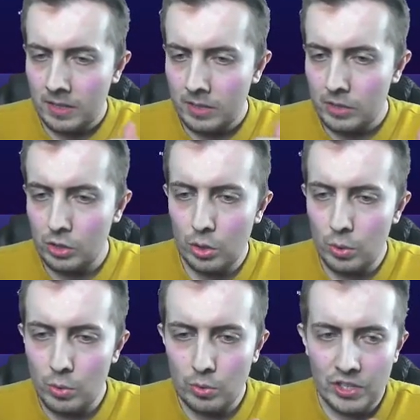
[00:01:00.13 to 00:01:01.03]

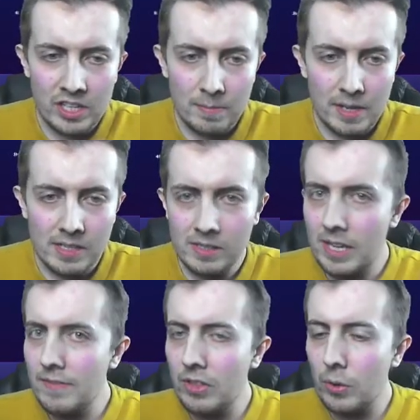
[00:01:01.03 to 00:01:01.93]
two centre mids, and
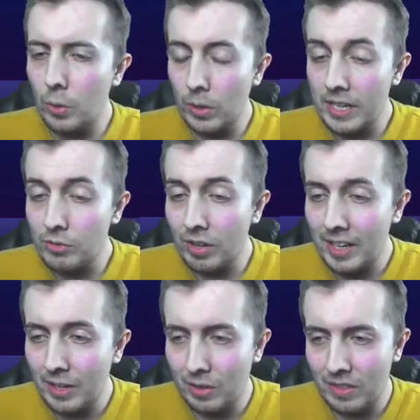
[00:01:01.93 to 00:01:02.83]
even though Gullit is really
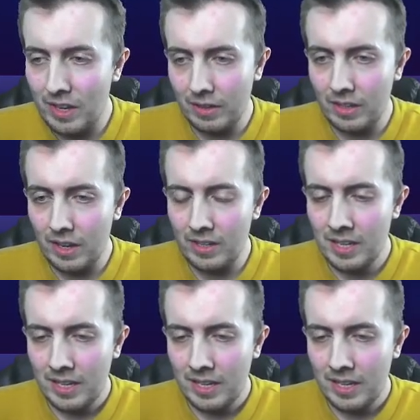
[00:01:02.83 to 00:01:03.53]
good, the other guy